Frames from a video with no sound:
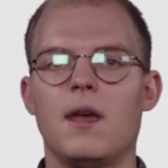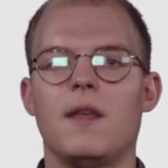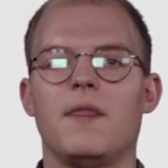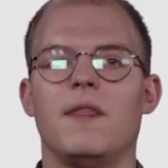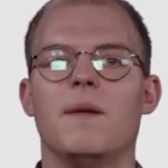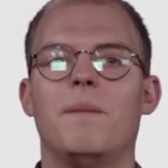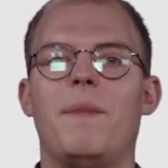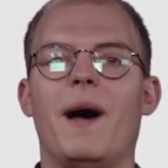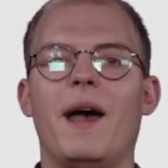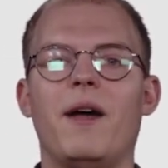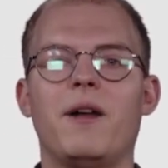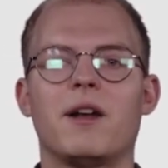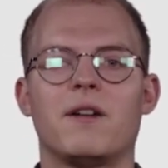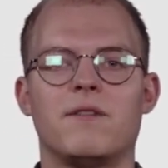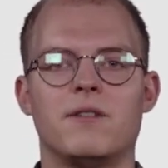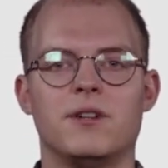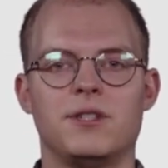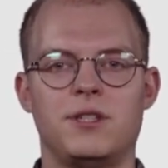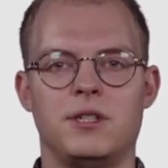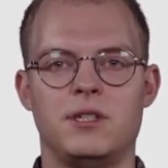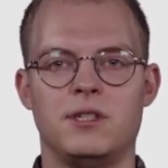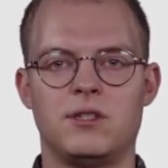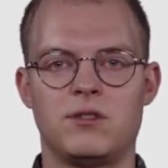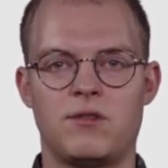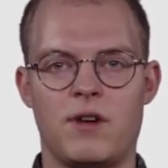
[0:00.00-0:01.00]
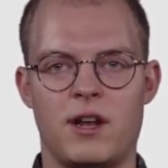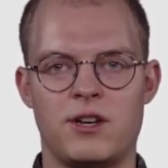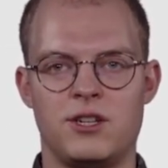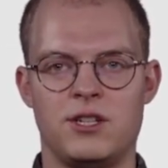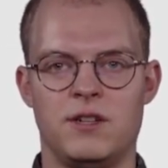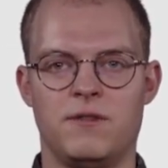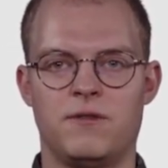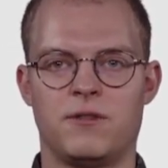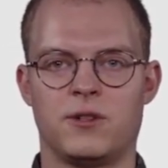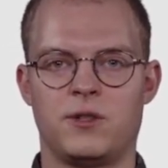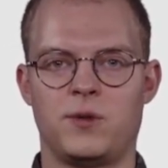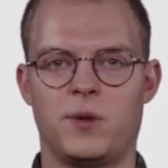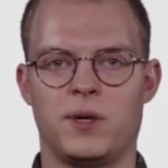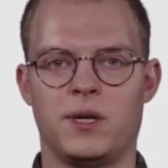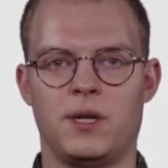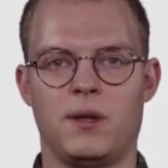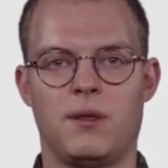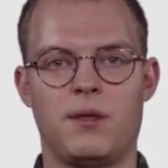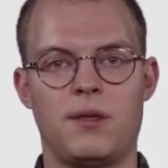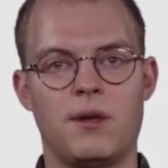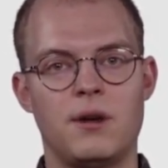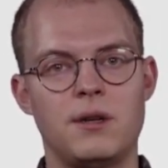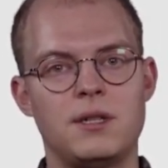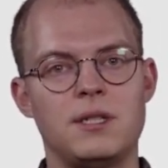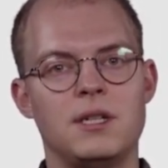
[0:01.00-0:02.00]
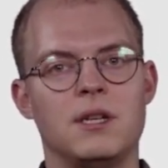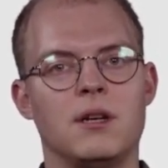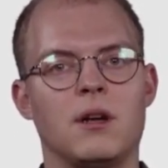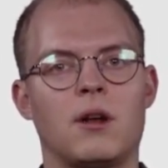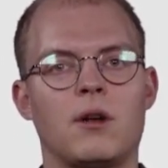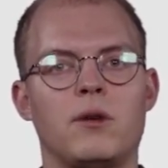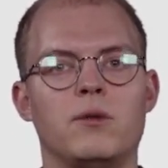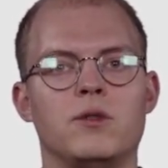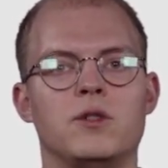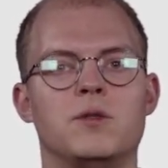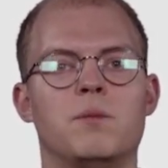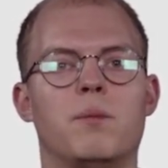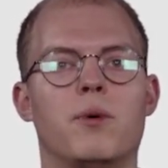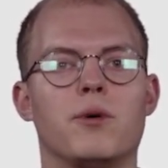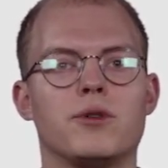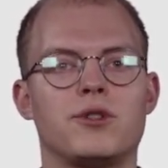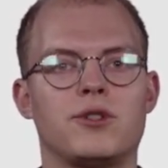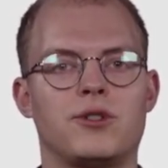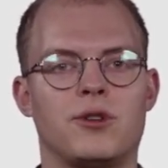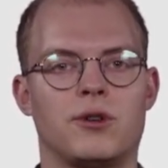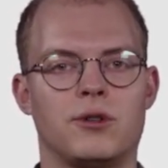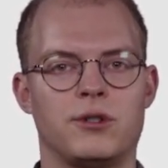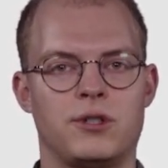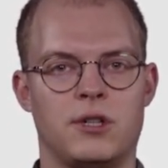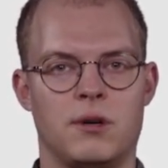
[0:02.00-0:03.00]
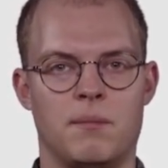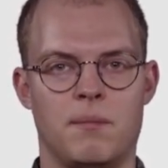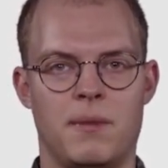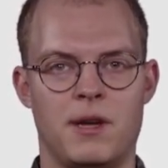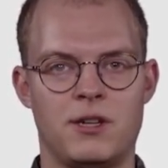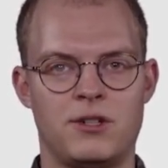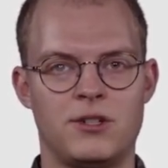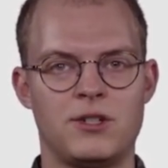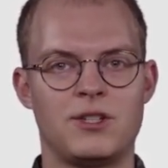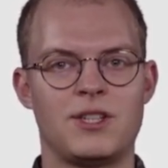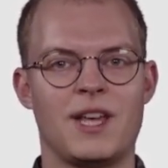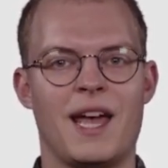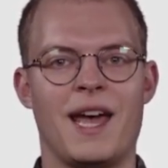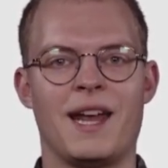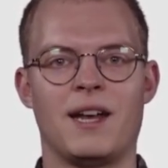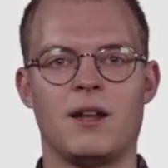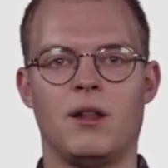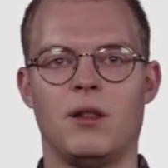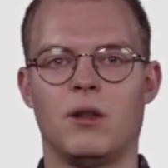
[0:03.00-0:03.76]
the Biodiversity Strategy for 2030 includes both short-term measures and a